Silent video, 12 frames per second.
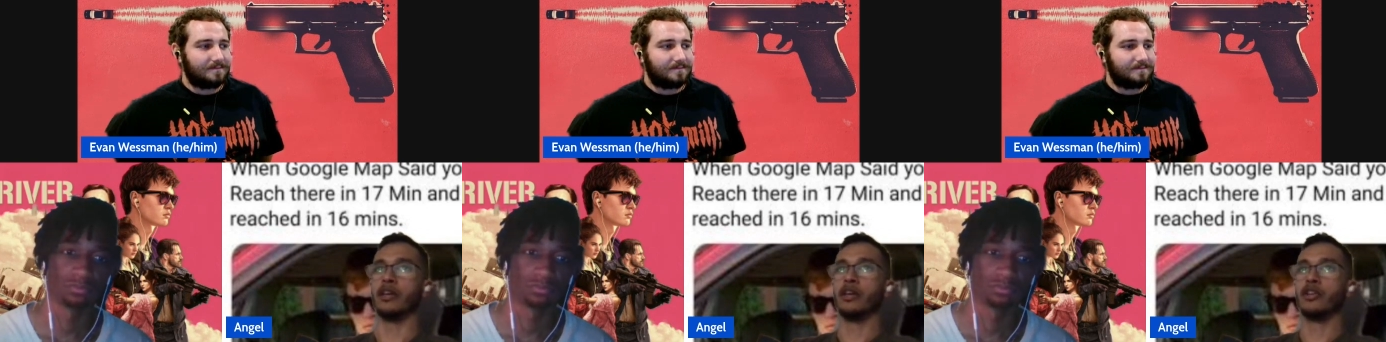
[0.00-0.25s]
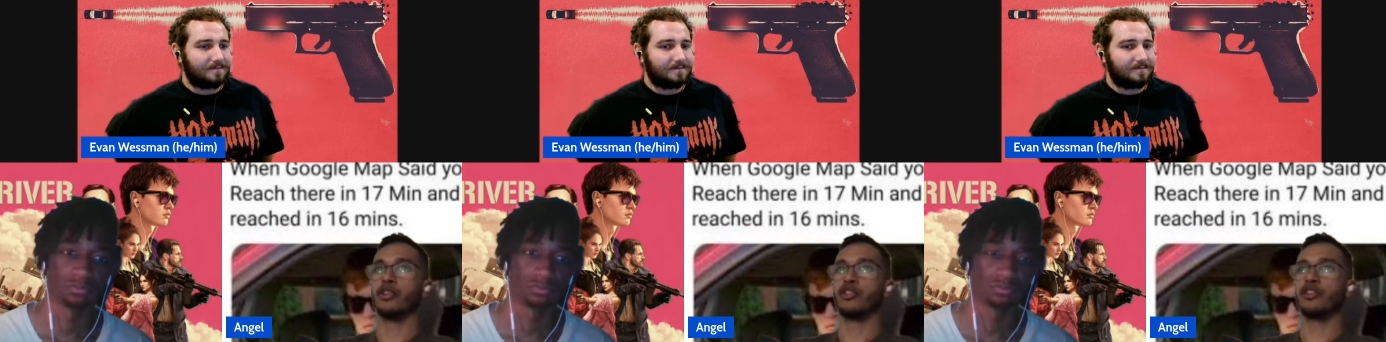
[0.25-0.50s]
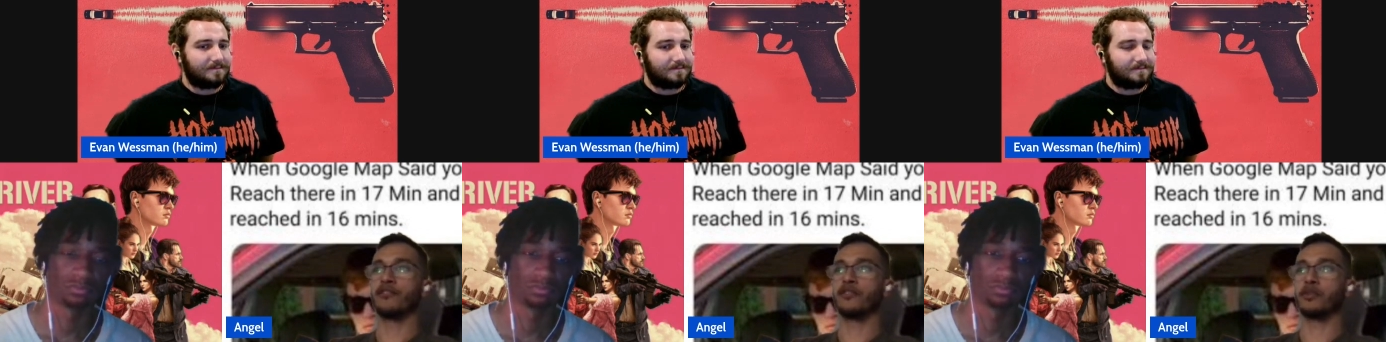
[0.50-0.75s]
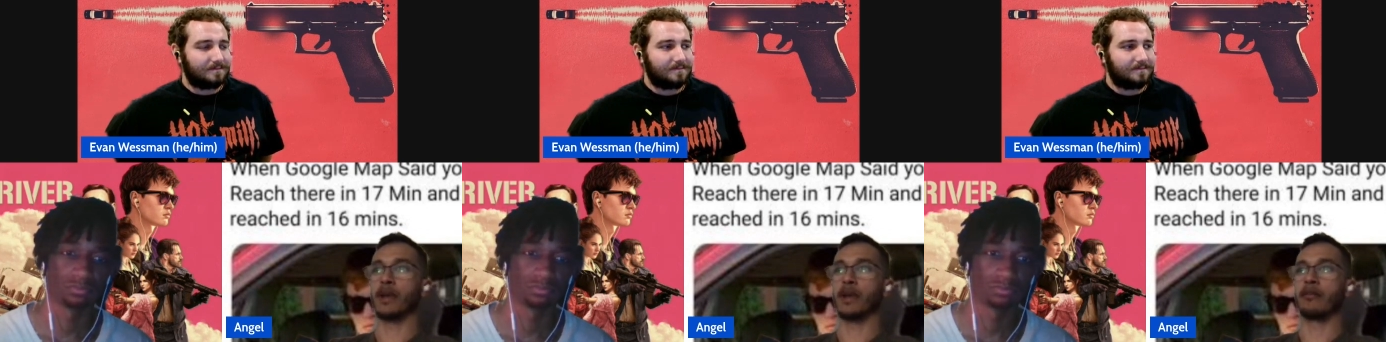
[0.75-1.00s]
Speaker 1: shift
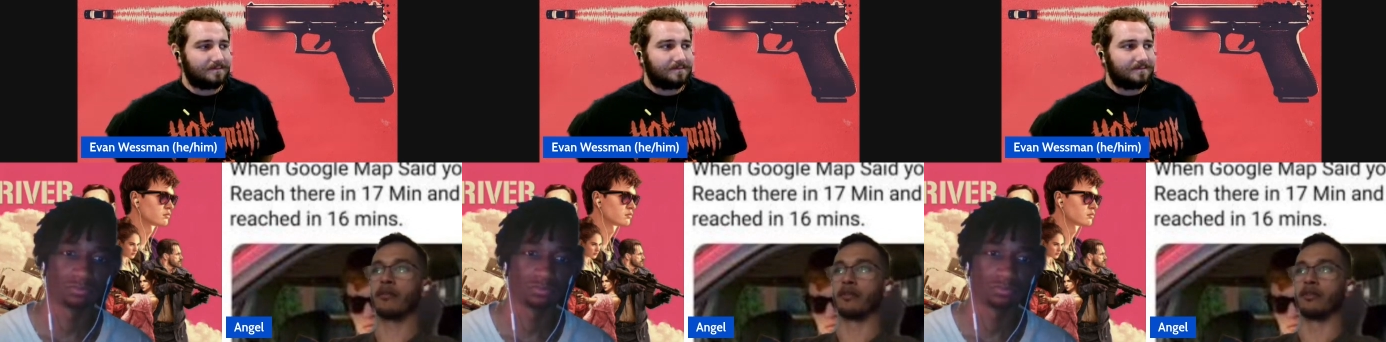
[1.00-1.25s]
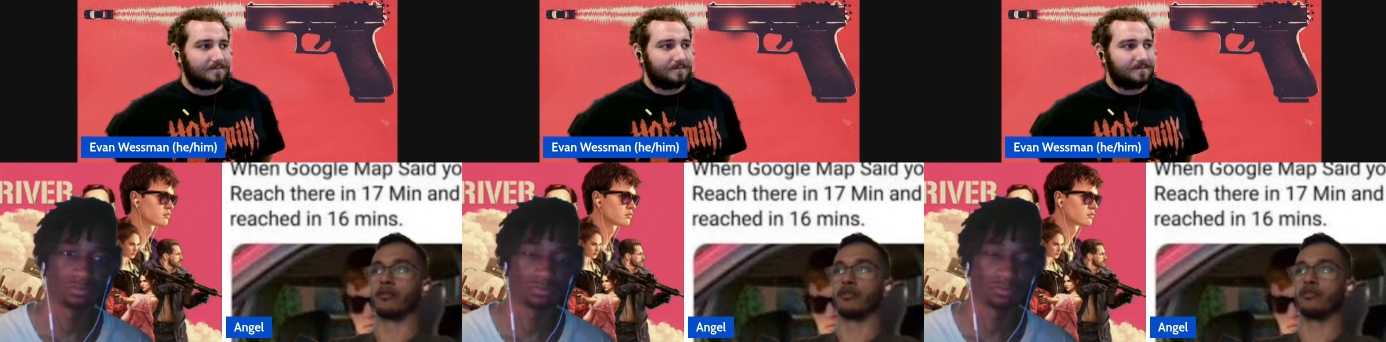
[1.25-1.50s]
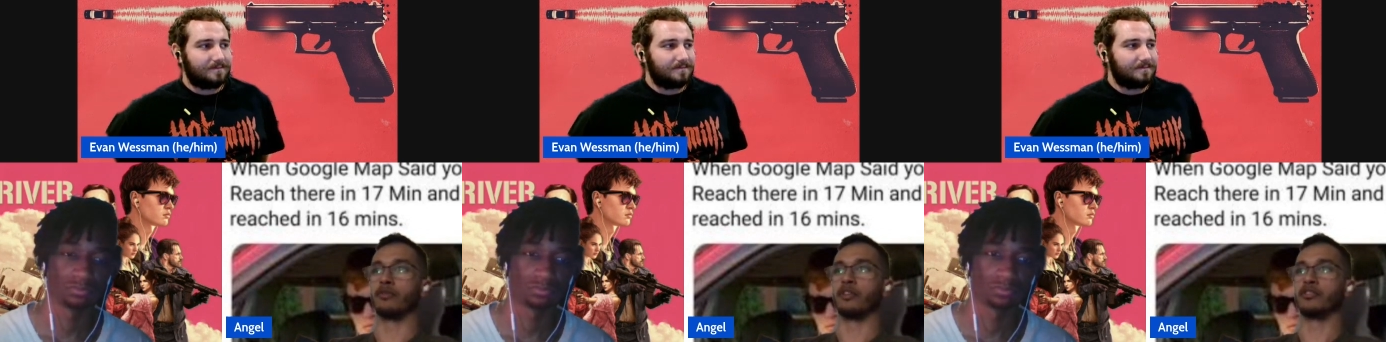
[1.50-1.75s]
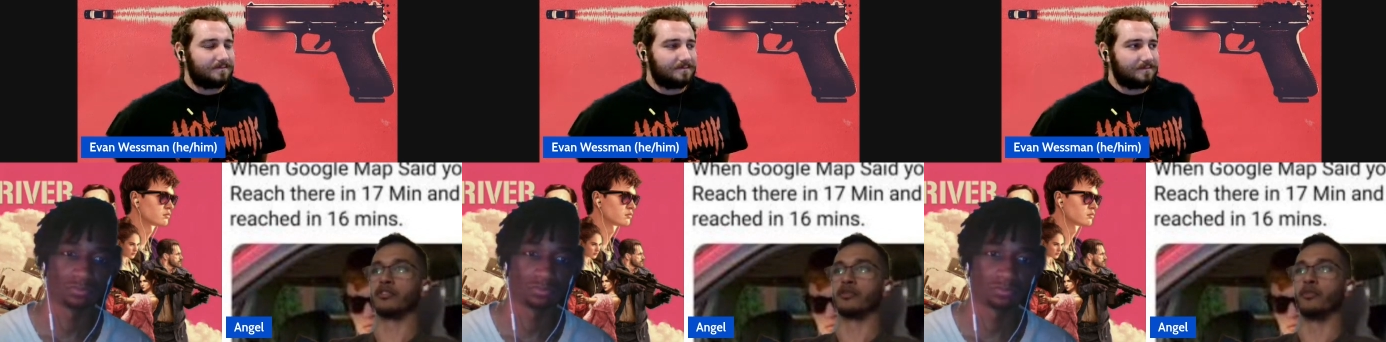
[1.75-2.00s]
around a little too much to
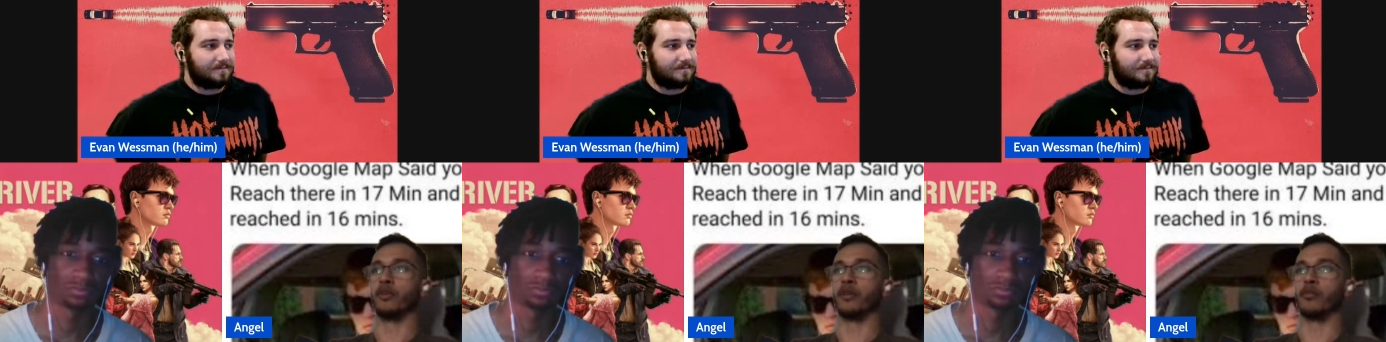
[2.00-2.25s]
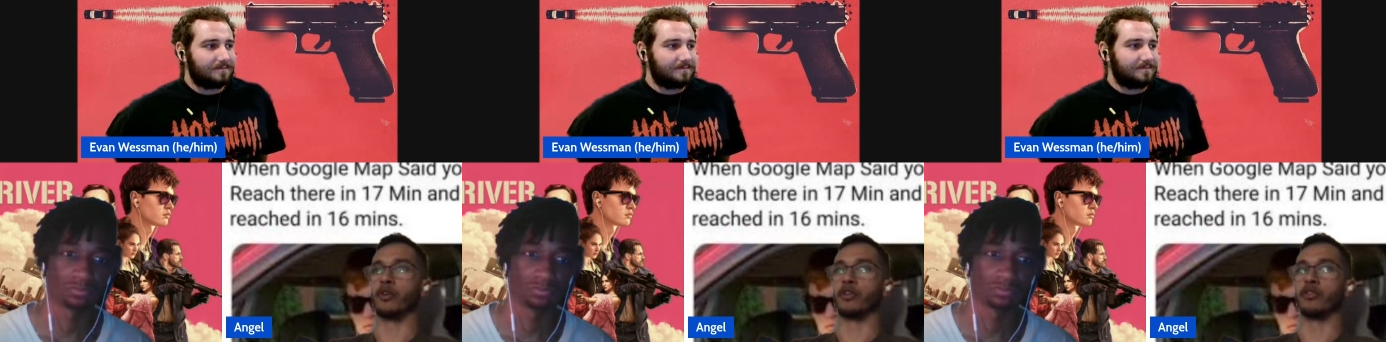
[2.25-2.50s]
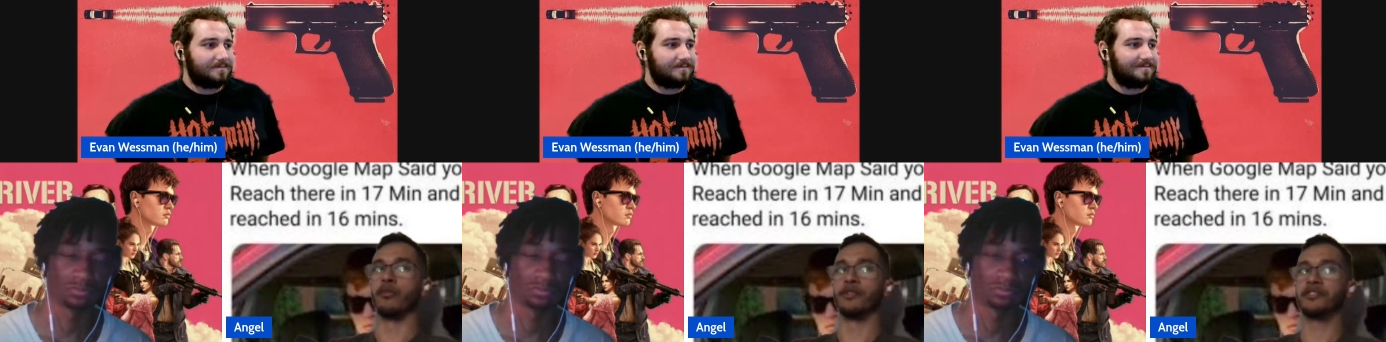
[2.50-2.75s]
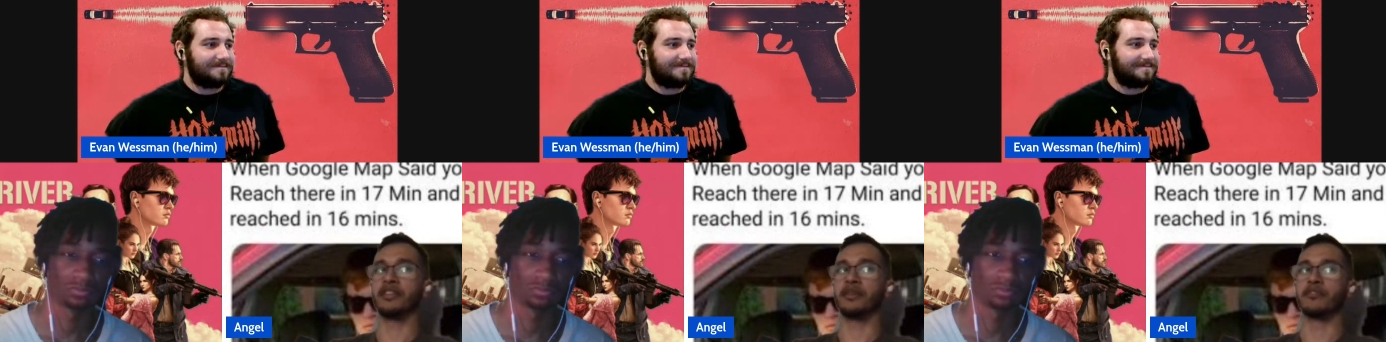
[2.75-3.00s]
the point where it almost
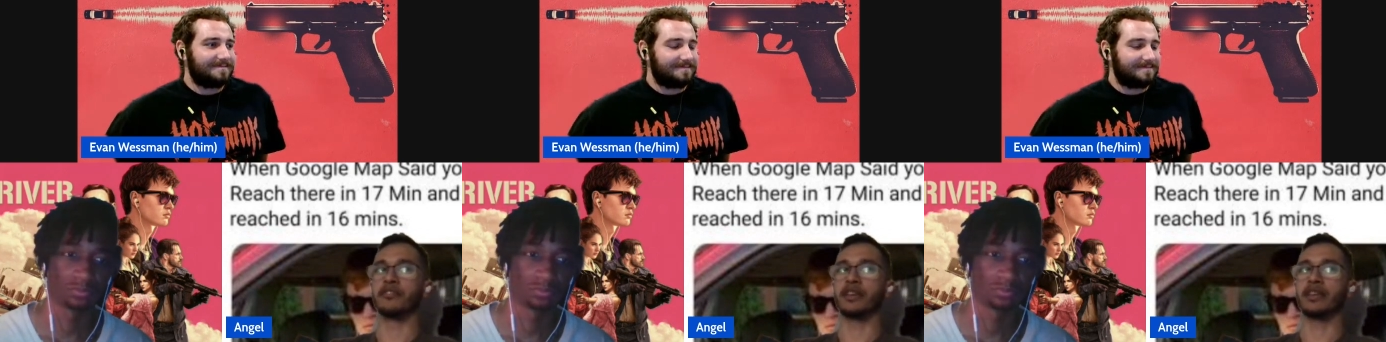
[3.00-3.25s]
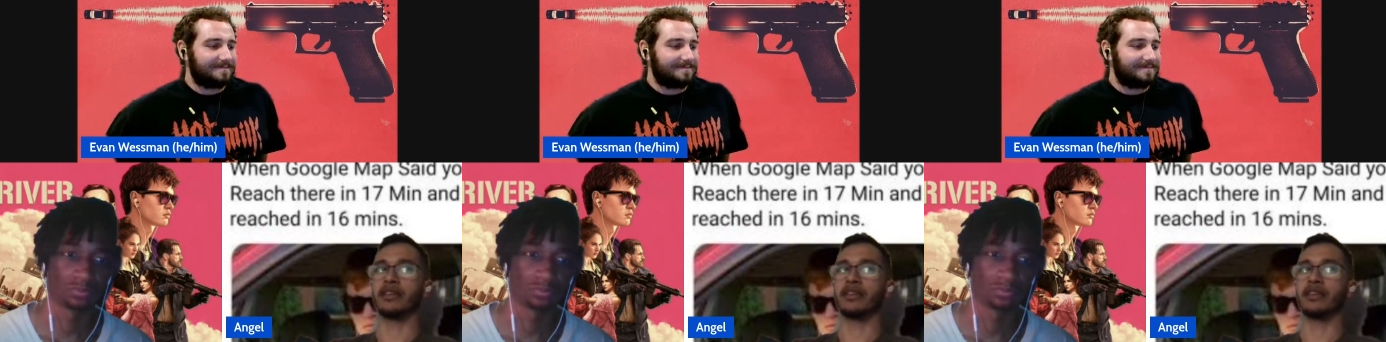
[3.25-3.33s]
seems like